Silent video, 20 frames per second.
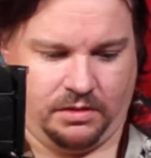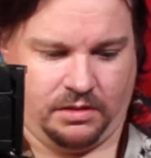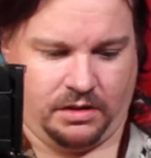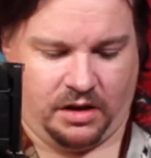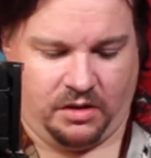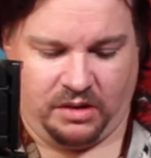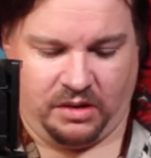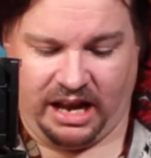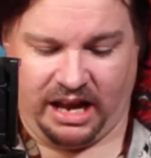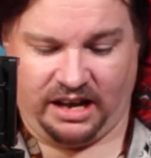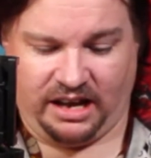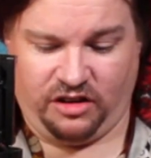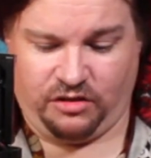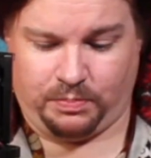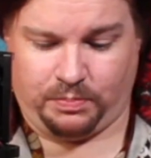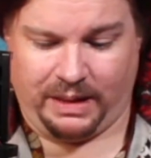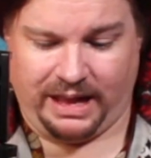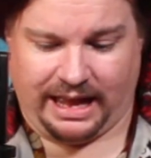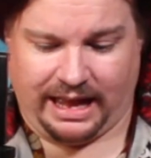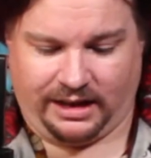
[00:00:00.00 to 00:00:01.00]
I'm getting this
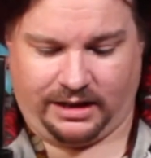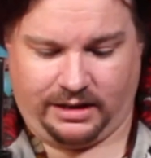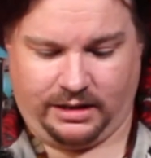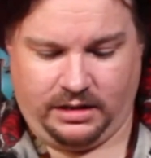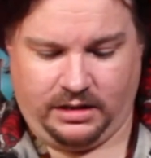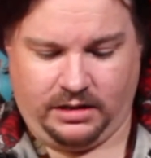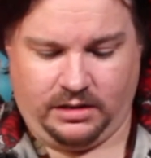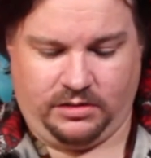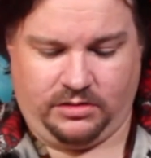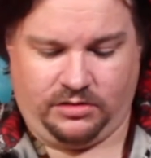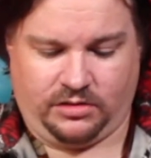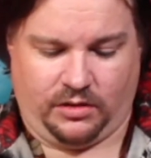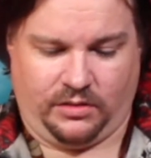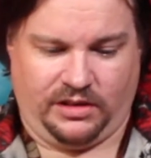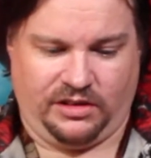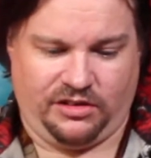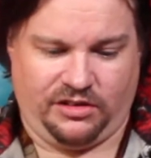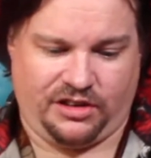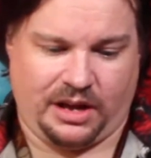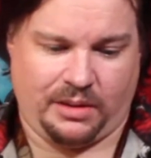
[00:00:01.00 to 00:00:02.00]
back. So this
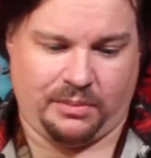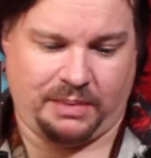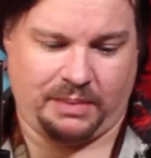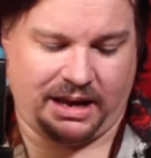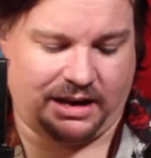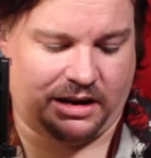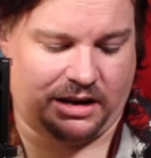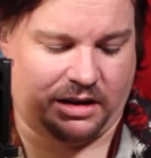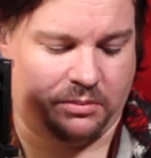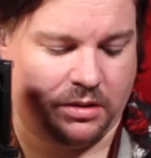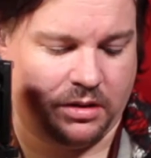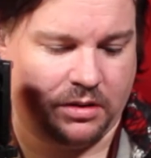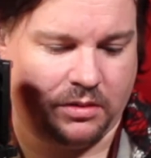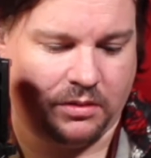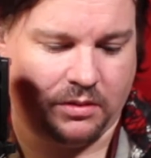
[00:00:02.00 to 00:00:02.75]
has come back in the...